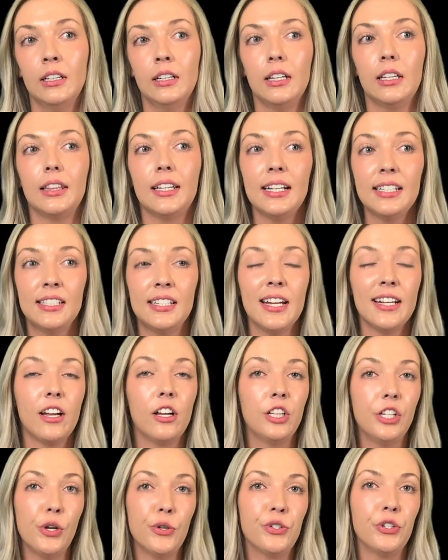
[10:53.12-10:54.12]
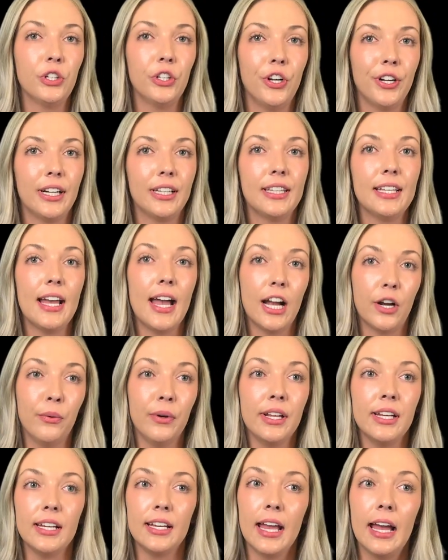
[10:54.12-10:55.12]
Let's take a closer look at the
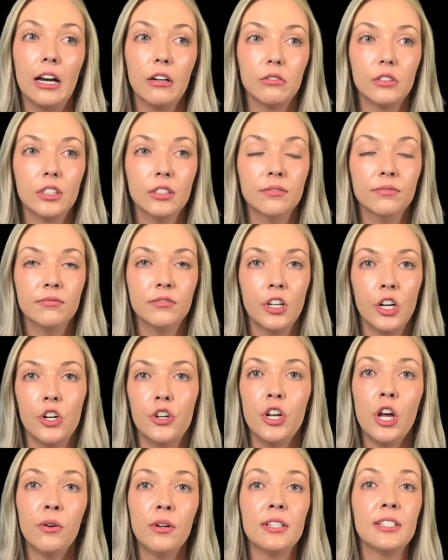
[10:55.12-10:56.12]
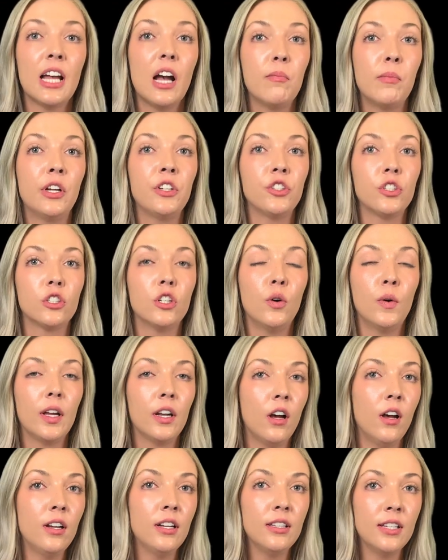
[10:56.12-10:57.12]
equity account. Notice how much is going
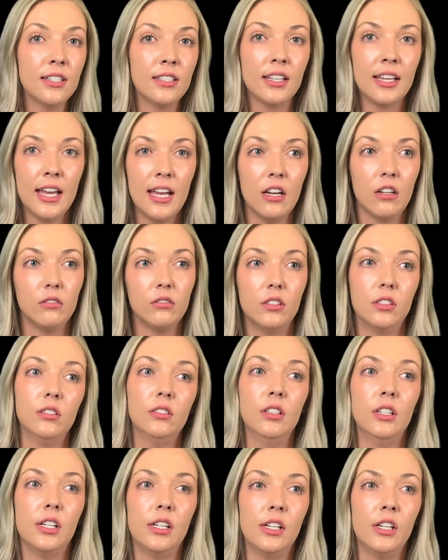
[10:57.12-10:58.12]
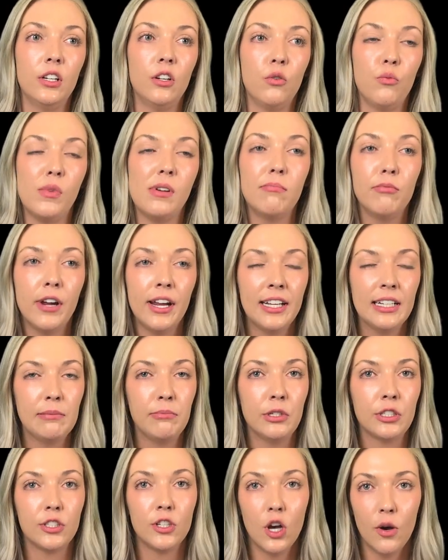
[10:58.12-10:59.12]
on in this account. We break up
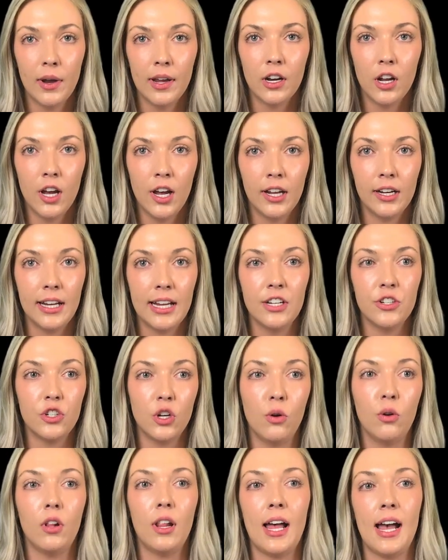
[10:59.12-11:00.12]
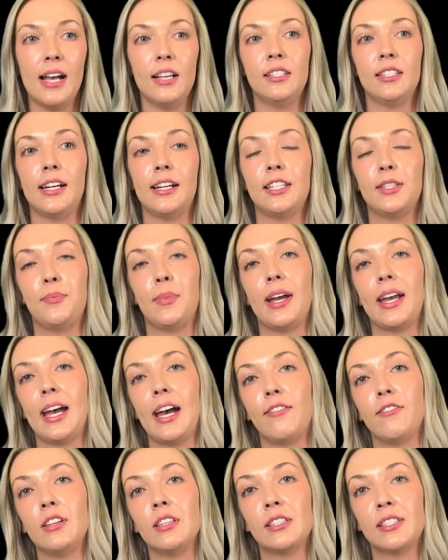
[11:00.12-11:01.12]
what's going on in total assets by
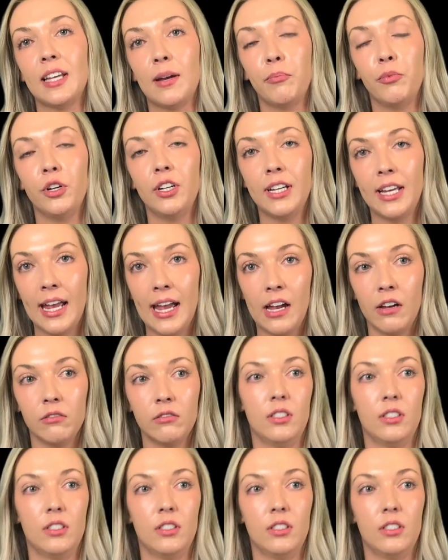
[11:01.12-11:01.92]
having separate accounts